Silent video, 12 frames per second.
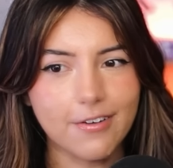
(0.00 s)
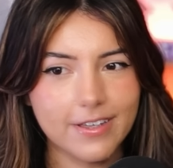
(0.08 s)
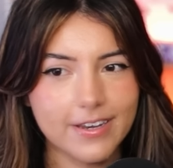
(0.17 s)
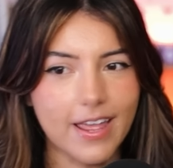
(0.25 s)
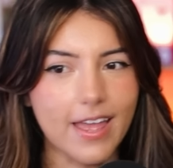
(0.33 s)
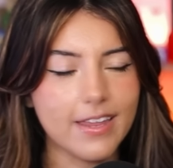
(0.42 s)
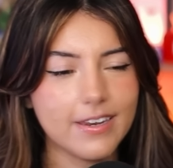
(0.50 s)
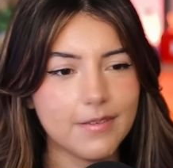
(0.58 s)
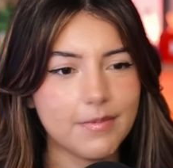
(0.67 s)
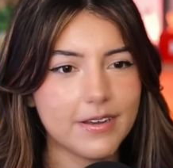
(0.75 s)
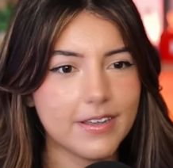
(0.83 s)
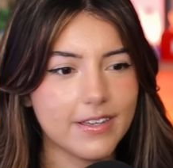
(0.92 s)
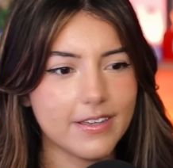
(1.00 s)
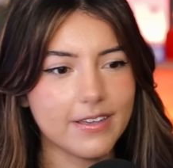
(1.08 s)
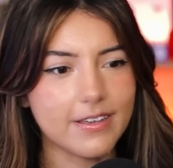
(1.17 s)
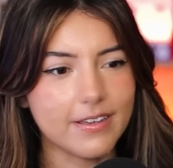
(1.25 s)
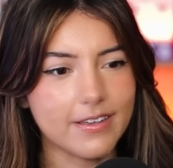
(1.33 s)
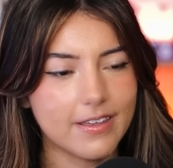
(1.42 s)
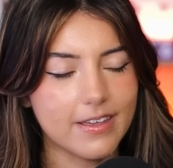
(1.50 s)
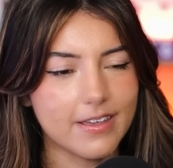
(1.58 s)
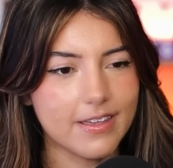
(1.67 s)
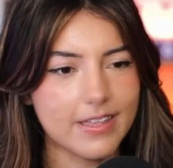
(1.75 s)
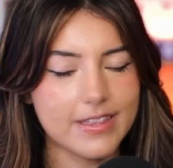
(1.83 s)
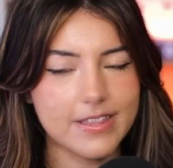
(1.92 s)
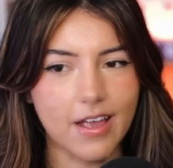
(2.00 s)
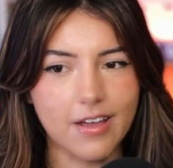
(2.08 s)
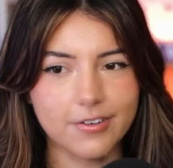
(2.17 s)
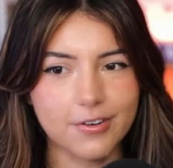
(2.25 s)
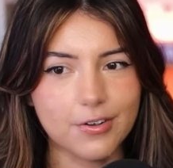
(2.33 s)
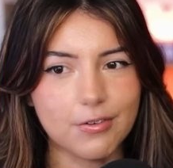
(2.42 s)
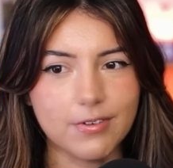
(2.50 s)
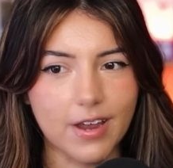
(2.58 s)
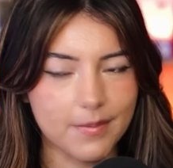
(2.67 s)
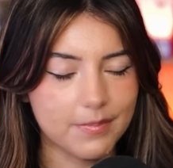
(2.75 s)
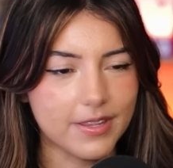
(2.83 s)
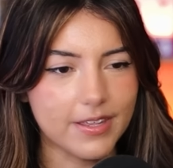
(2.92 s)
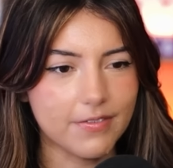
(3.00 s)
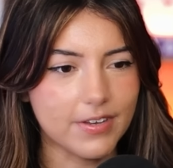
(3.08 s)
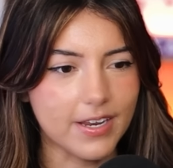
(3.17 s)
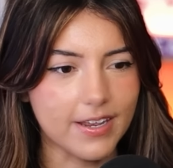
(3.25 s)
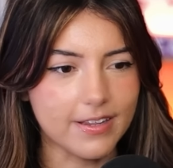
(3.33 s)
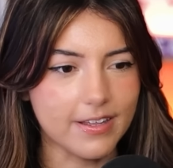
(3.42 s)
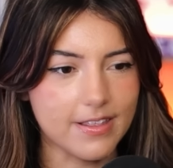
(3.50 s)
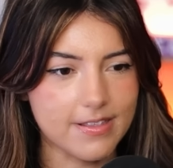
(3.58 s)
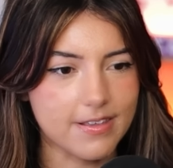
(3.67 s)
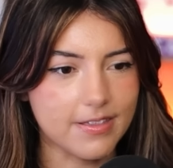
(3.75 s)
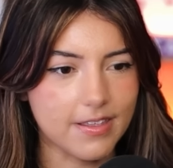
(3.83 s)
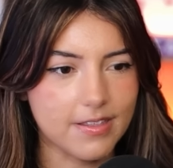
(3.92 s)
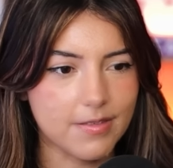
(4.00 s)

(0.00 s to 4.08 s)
can anybody in Doctor Who not believe in aliens at this